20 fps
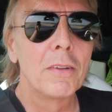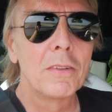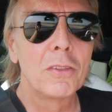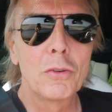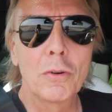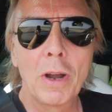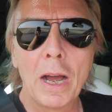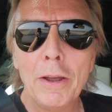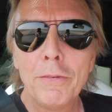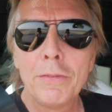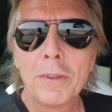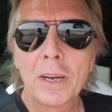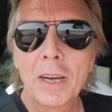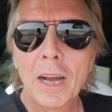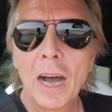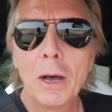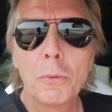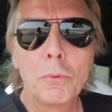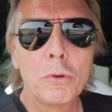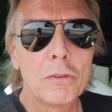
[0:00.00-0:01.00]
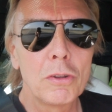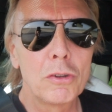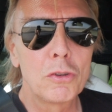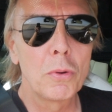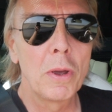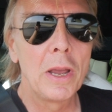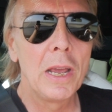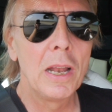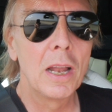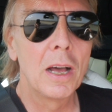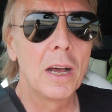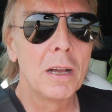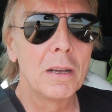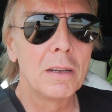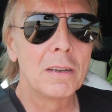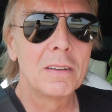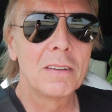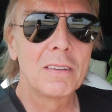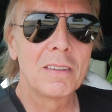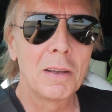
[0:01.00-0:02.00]
drive the car with a trailer,
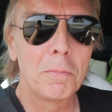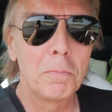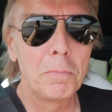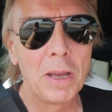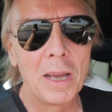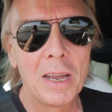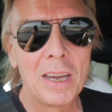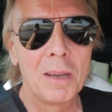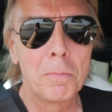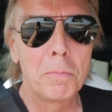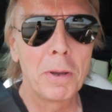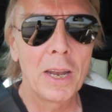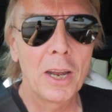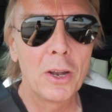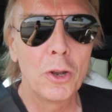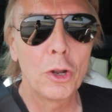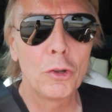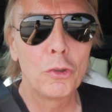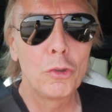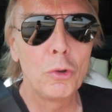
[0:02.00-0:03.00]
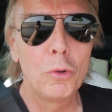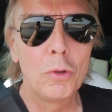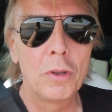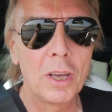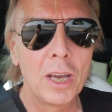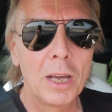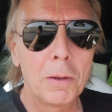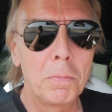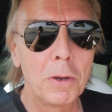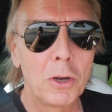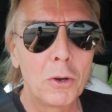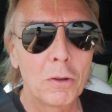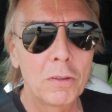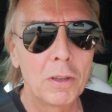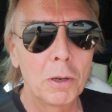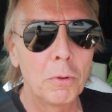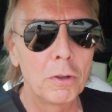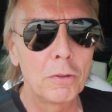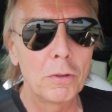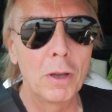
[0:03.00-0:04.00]
and said you better not do that, because
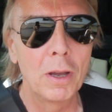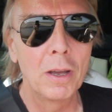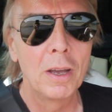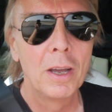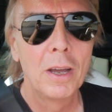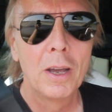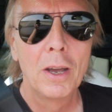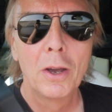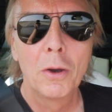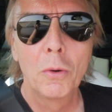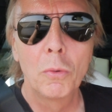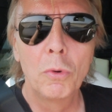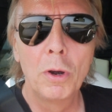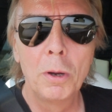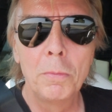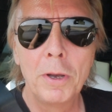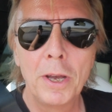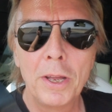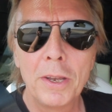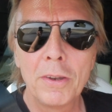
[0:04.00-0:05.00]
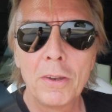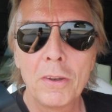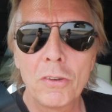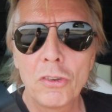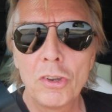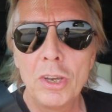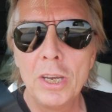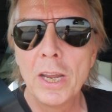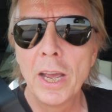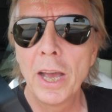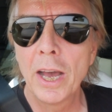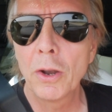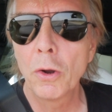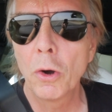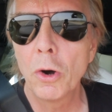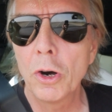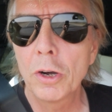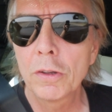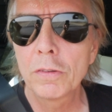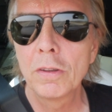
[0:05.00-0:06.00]
there was a woman, she had
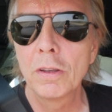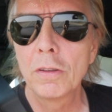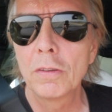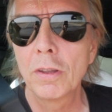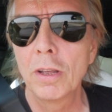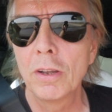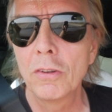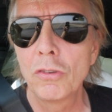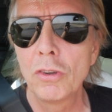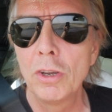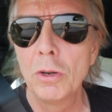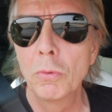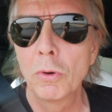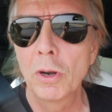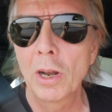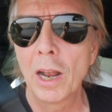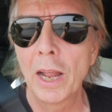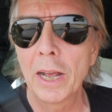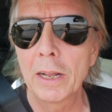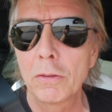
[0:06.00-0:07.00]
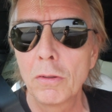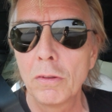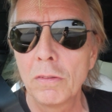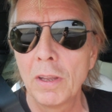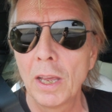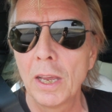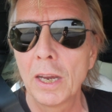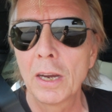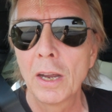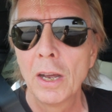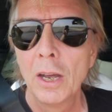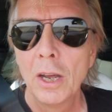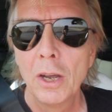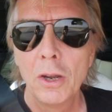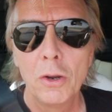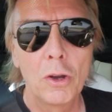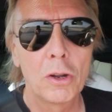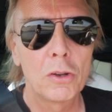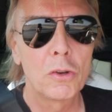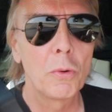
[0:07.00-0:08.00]
horses and she would like to take
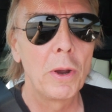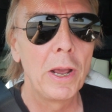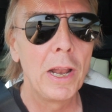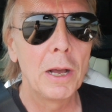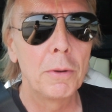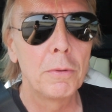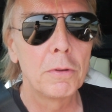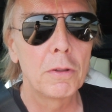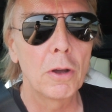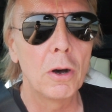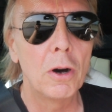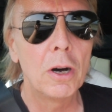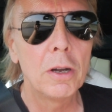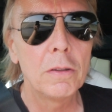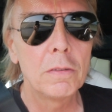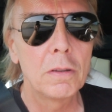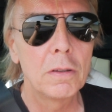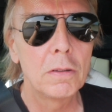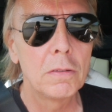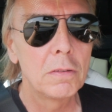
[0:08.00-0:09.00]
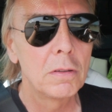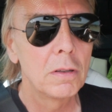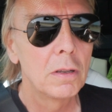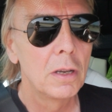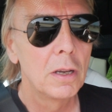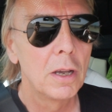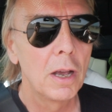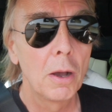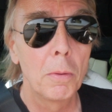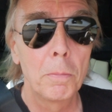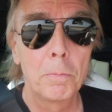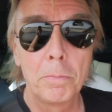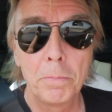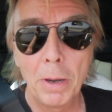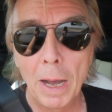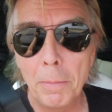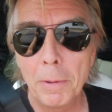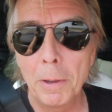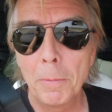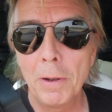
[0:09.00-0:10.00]
her trailer with the horses,
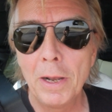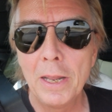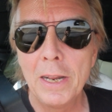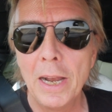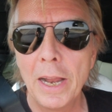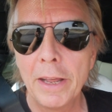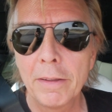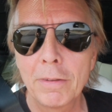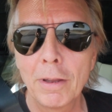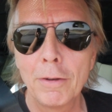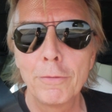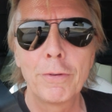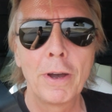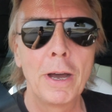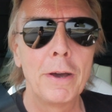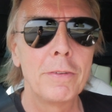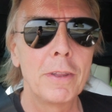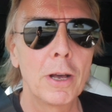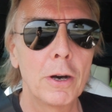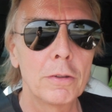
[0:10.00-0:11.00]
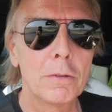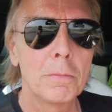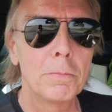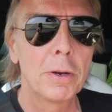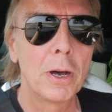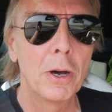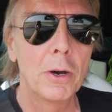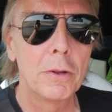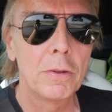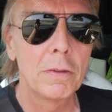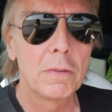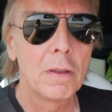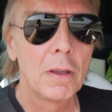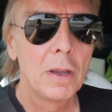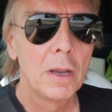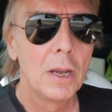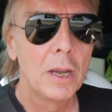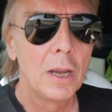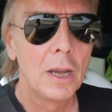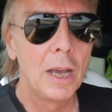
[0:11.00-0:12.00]
probably less than 5,000 pounds,
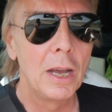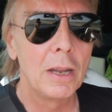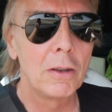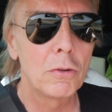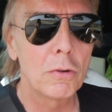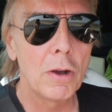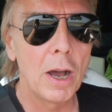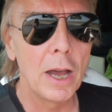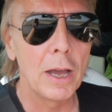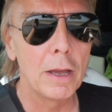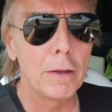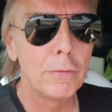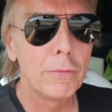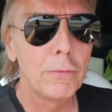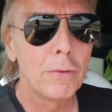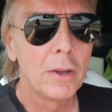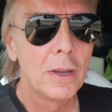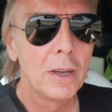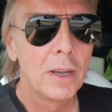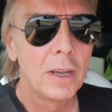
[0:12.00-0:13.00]
and drive.